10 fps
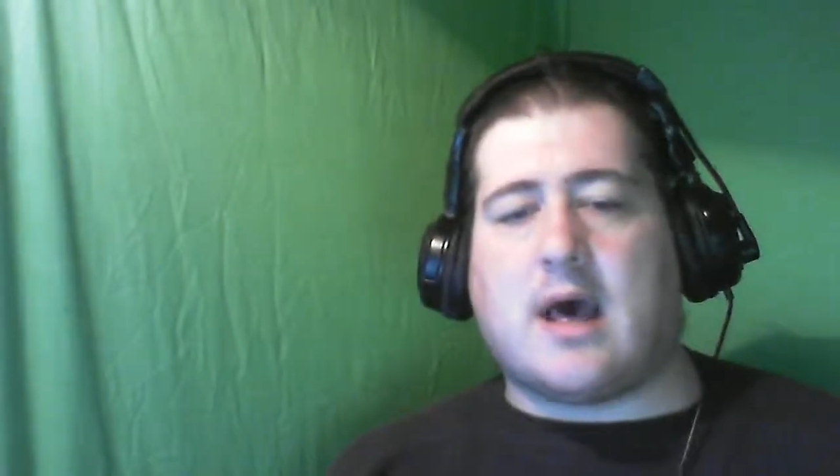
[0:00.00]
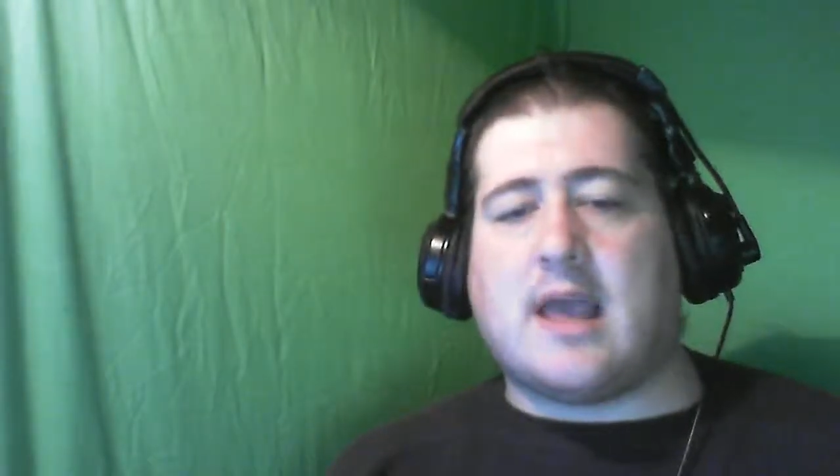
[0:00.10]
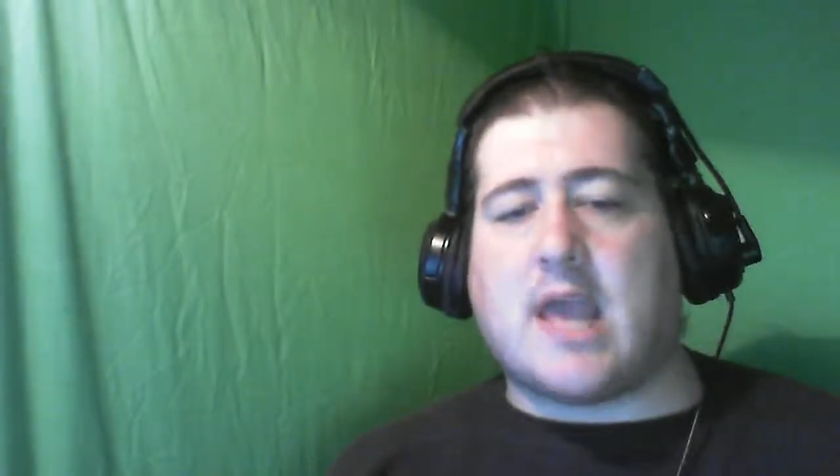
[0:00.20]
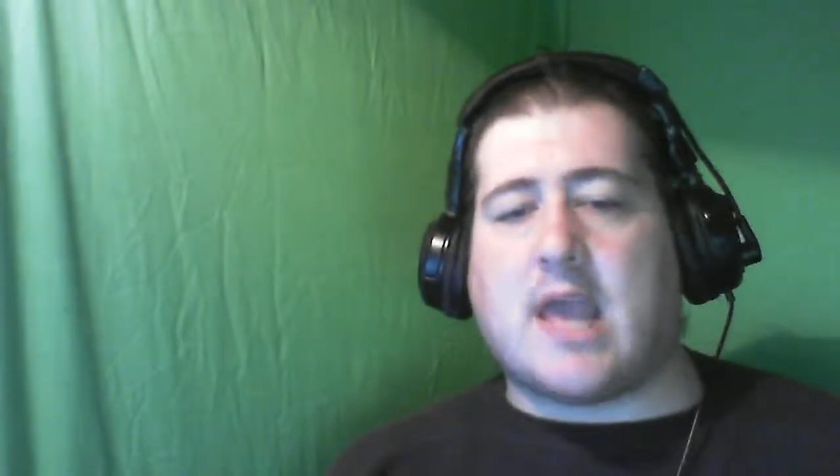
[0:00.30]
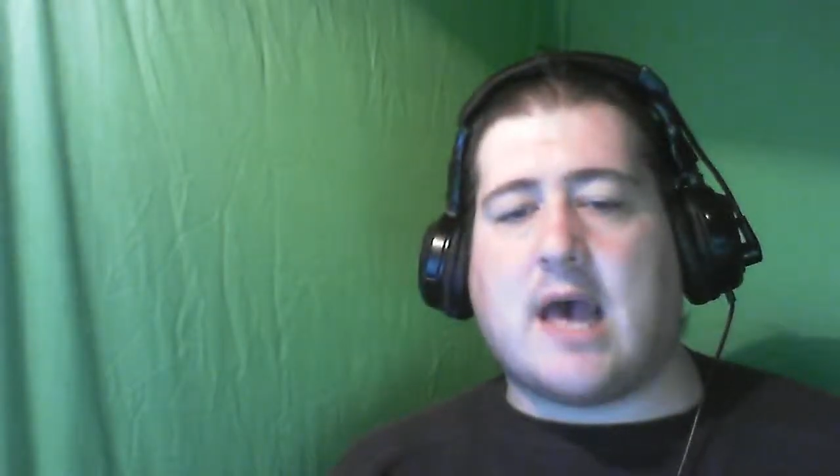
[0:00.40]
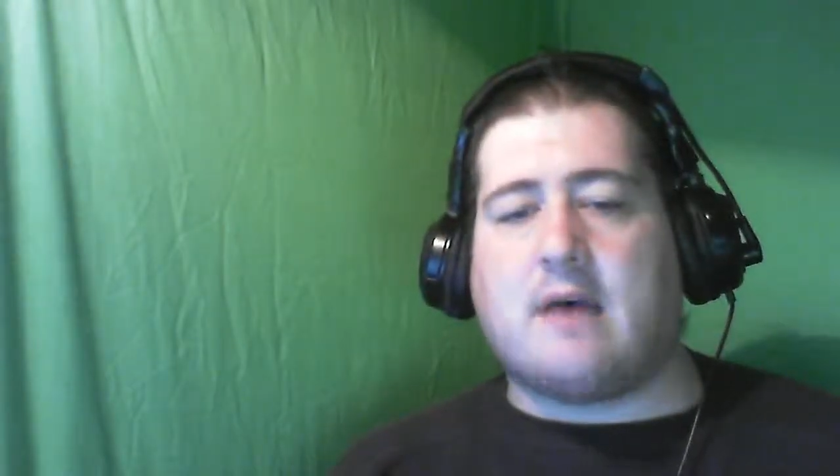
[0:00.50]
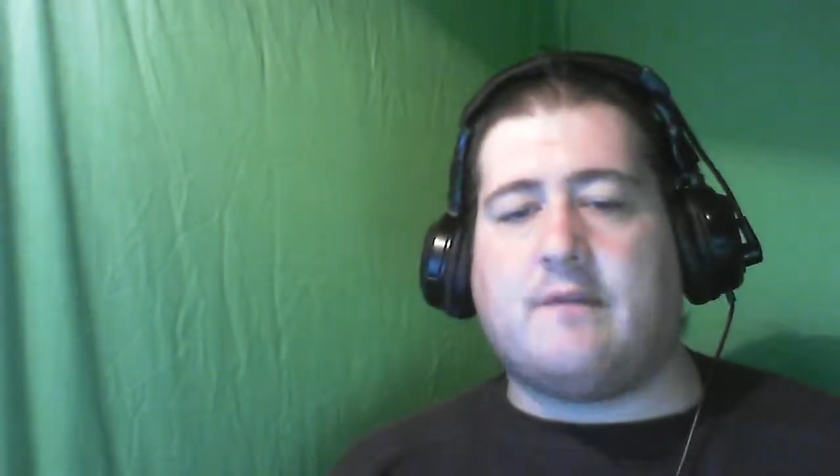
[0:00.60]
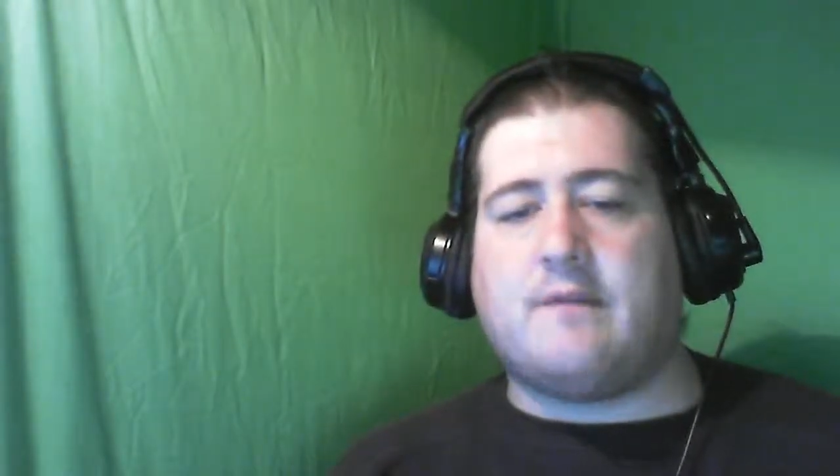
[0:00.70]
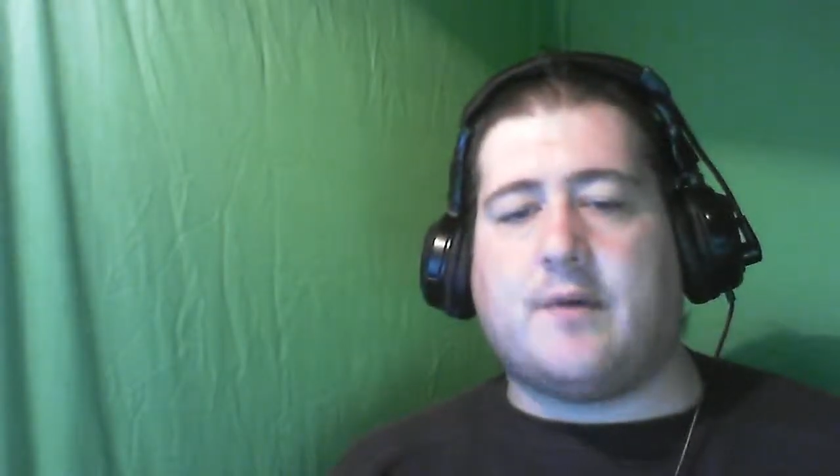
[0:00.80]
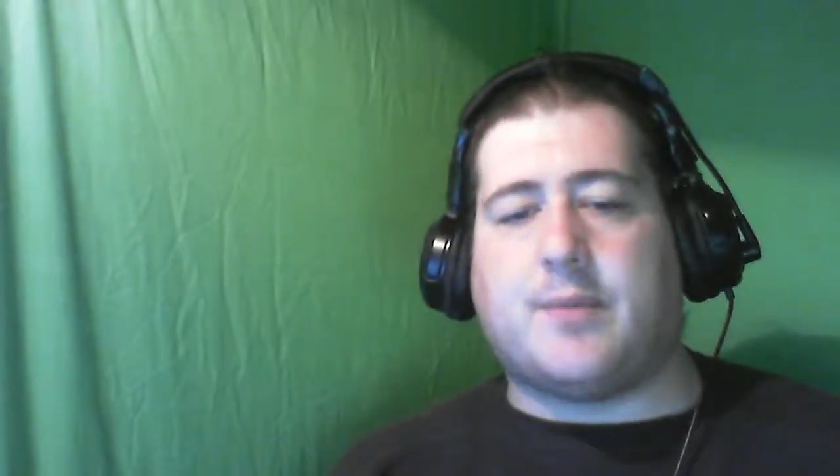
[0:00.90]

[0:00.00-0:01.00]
I have